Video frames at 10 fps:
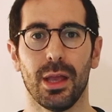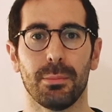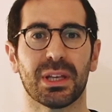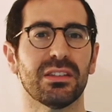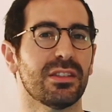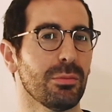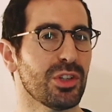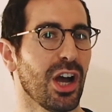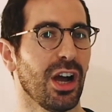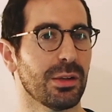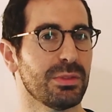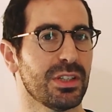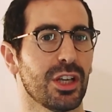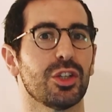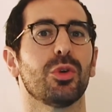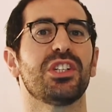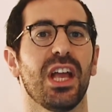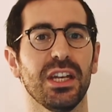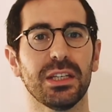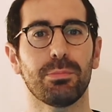Because sometimes your
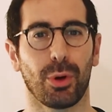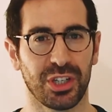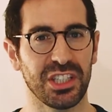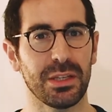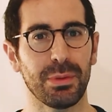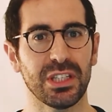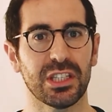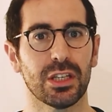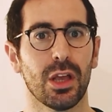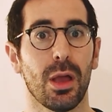attending participants